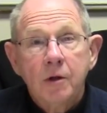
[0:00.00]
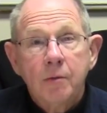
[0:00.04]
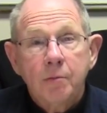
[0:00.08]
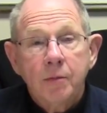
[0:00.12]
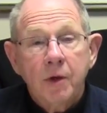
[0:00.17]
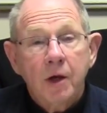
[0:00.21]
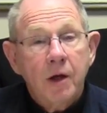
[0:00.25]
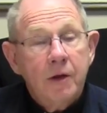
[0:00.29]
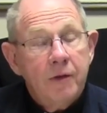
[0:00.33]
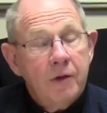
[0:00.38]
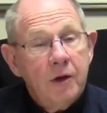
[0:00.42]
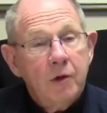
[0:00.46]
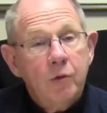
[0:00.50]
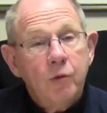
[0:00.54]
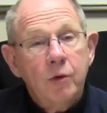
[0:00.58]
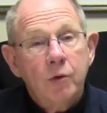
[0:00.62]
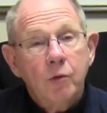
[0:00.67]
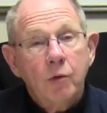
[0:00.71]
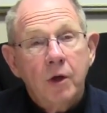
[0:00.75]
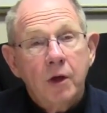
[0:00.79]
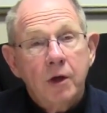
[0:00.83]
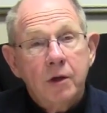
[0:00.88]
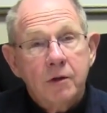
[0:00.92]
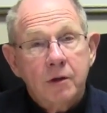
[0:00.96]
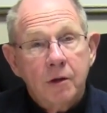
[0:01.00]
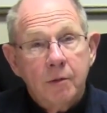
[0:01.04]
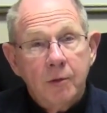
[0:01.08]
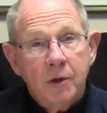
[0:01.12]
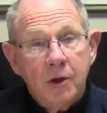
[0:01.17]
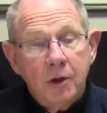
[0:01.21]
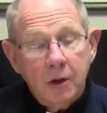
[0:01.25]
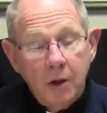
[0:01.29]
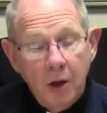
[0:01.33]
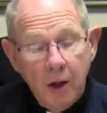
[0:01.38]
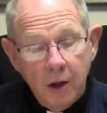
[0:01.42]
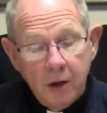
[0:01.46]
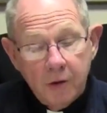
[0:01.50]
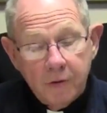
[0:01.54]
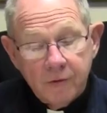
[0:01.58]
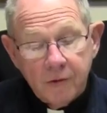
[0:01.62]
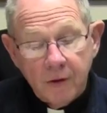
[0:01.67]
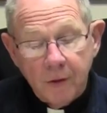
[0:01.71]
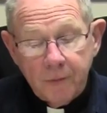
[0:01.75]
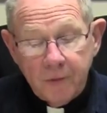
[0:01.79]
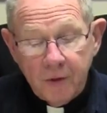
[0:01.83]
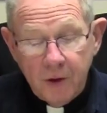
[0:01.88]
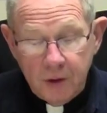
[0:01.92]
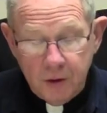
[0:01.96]
But I think we want it to be
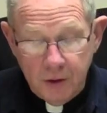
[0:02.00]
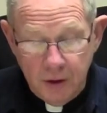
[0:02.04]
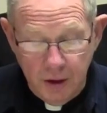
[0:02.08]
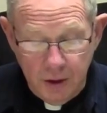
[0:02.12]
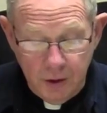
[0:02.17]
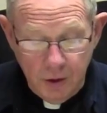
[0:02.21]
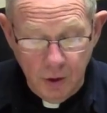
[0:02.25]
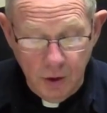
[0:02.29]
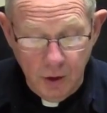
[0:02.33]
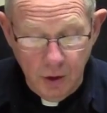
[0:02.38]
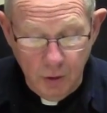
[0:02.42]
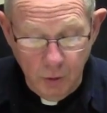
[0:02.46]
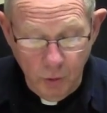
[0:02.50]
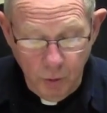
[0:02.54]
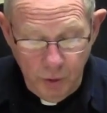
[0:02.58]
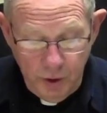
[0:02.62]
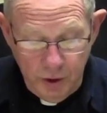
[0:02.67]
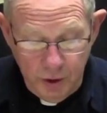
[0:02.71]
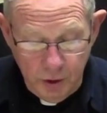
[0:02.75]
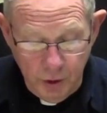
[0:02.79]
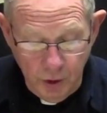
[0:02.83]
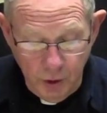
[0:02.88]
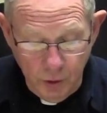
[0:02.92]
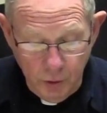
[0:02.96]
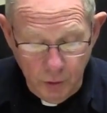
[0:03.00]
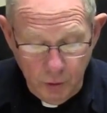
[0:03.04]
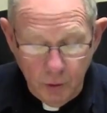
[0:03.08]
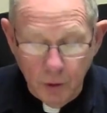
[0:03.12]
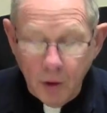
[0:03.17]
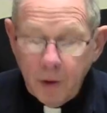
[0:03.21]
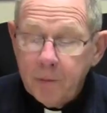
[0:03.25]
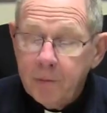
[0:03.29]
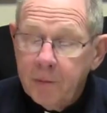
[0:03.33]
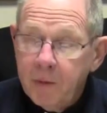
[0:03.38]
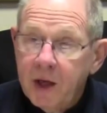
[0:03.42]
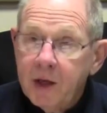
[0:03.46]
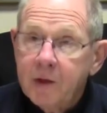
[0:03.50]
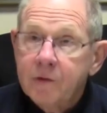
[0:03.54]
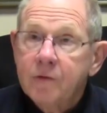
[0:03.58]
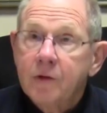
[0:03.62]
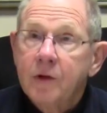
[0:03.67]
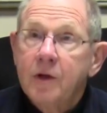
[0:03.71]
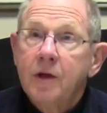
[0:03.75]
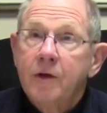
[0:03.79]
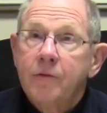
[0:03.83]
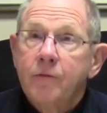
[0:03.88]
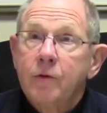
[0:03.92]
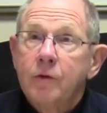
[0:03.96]
something that we know makes
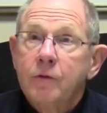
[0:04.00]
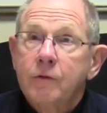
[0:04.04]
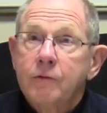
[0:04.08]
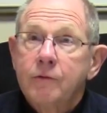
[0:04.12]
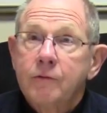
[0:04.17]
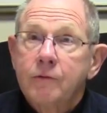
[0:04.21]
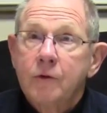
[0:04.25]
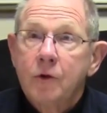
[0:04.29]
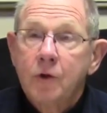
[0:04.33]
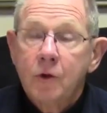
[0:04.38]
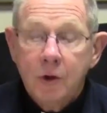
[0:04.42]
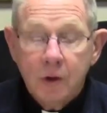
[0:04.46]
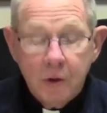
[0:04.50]
a difference.